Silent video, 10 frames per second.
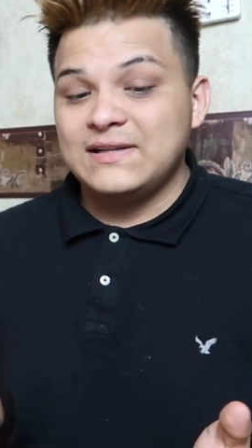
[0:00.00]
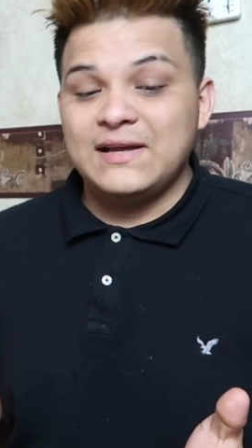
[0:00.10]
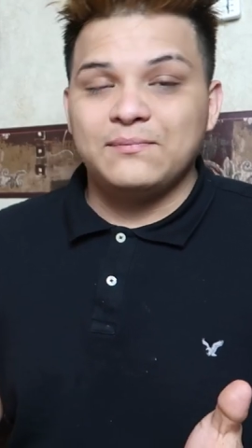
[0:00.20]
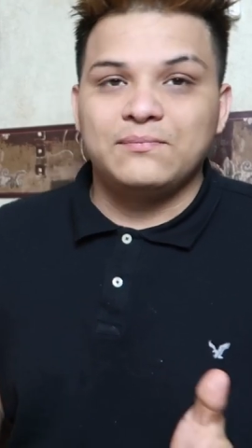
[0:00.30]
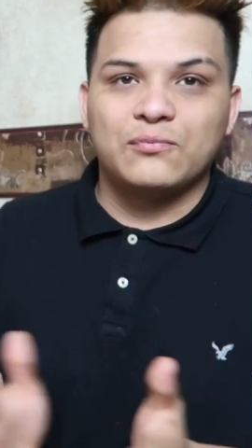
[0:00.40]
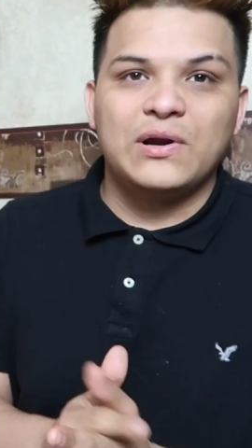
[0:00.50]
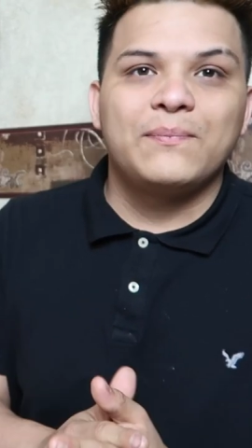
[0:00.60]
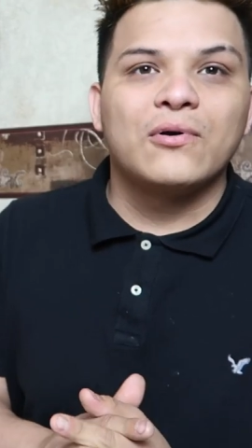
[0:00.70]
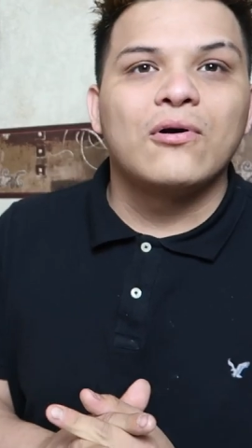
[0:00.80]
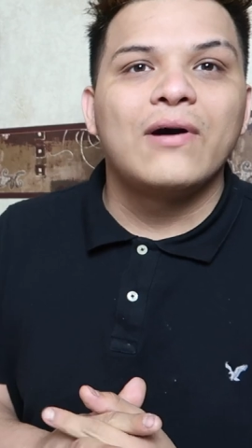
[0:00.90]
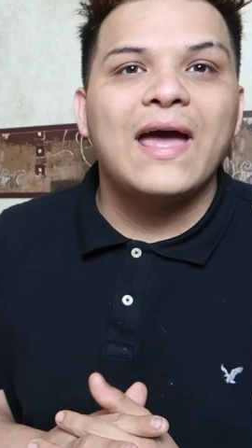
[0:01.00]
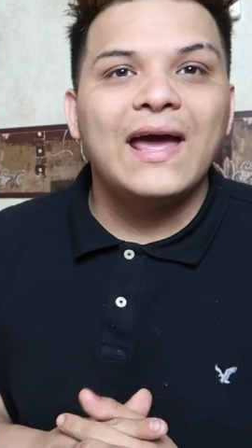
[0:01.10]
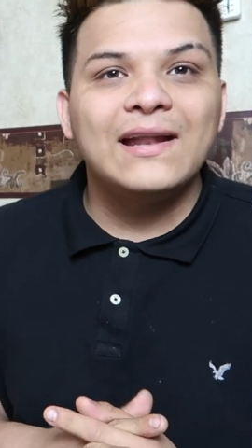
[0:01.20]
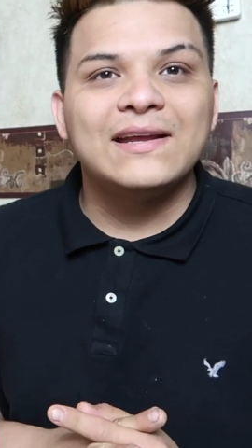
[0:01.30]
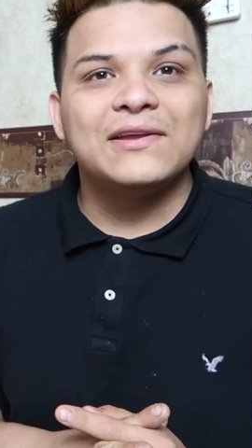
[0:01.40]
They rip your whole
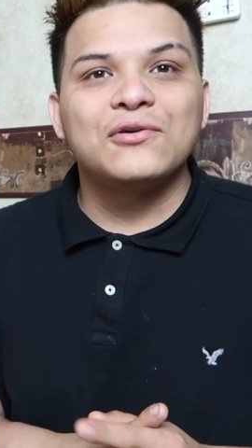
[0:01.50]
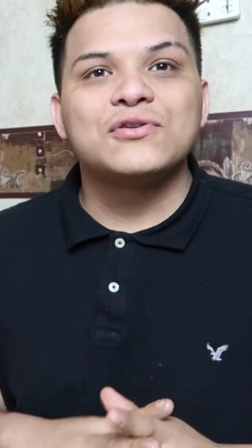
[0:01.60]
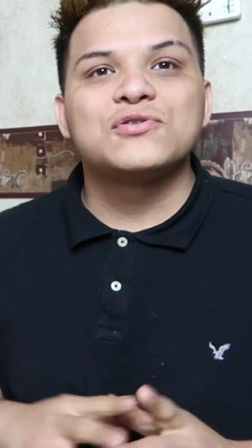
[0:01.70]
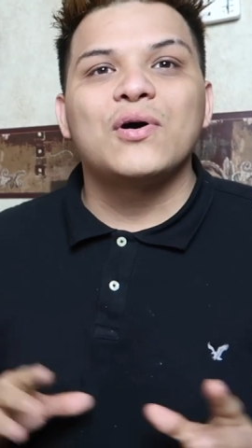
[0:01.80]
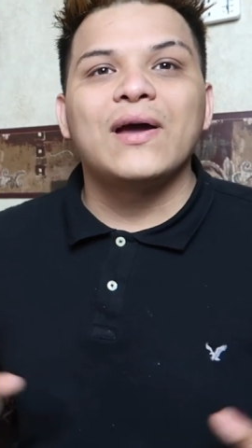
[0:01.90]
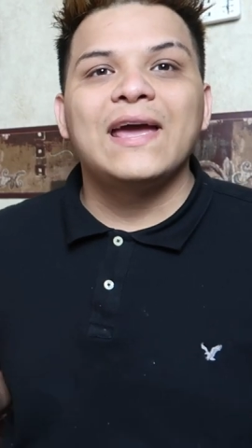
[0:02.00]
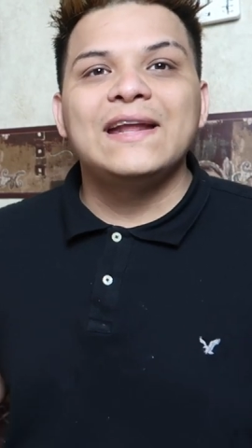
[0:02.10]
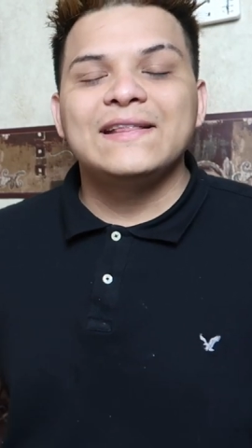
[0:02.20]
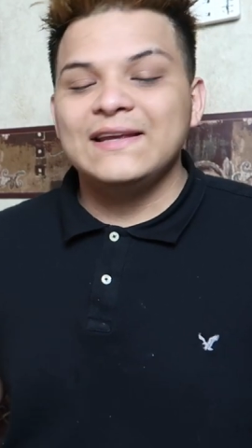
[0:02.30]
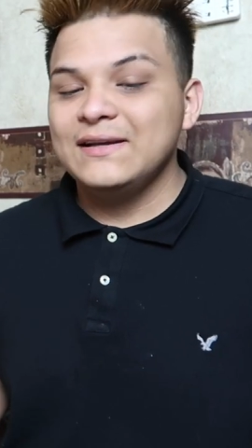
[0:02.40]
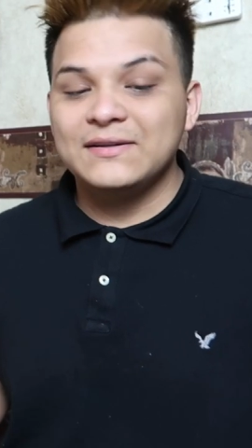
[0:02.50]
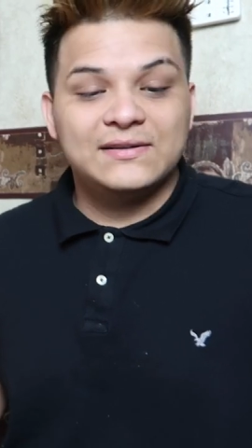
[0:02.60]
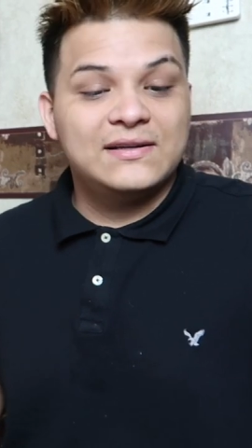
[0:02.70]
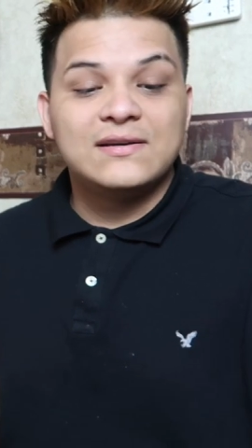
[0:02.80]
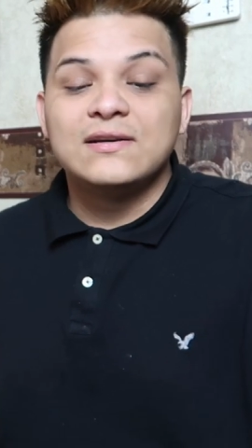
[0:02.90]
hand and you don't draw anything.
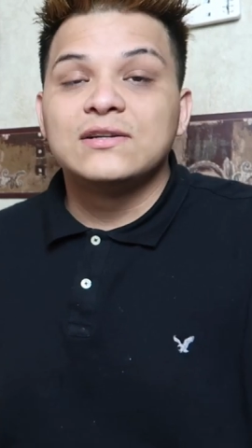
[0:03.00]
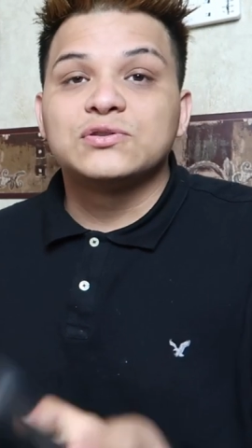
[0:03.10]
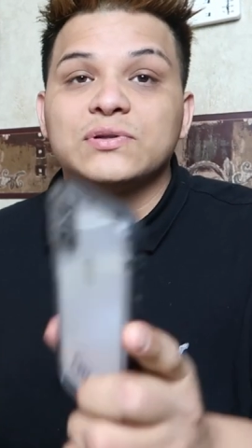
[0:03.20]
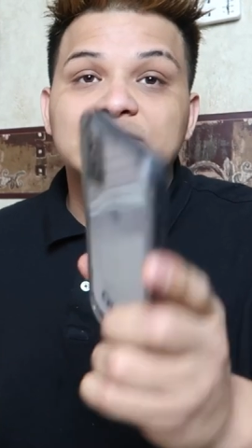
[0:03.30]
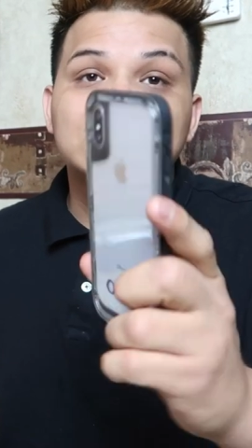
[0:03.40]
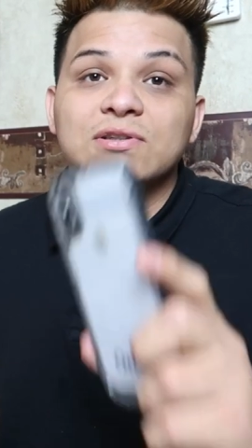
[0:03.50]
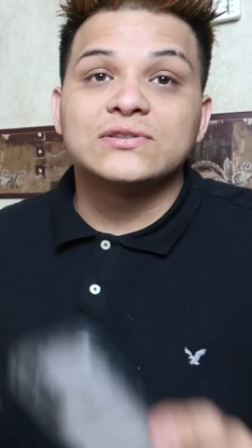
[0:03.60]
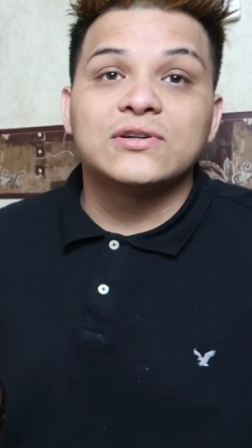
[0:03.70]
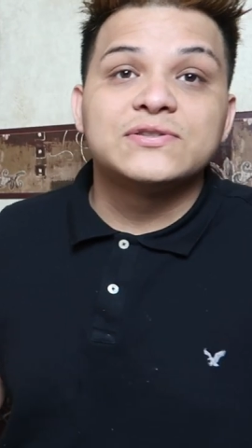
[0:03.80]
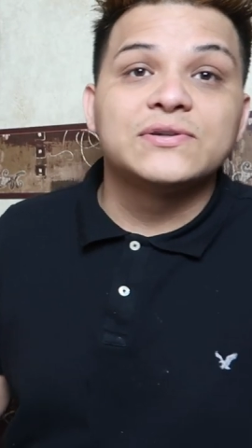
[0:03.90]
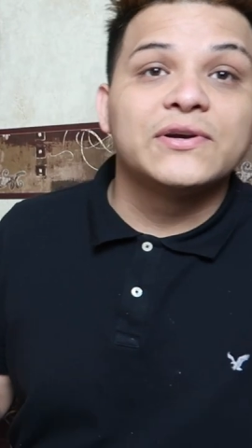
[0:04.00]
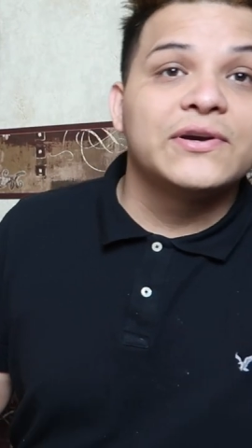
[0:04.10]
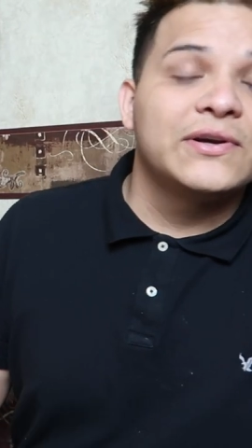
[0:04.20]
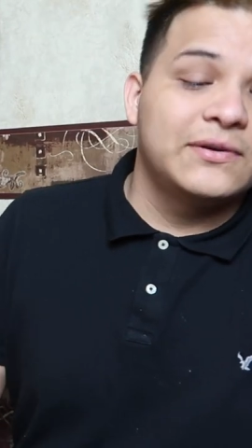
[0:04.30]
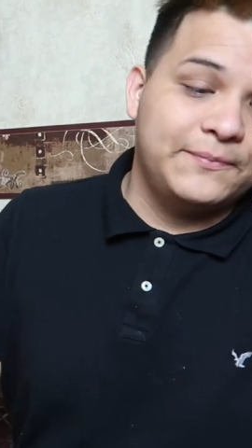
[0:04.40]
Trickstars are too
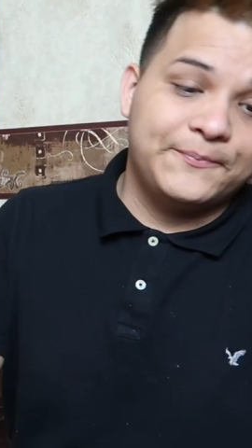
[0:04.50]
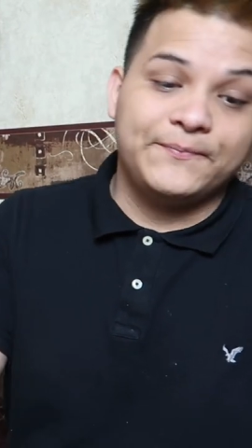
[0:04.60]
good.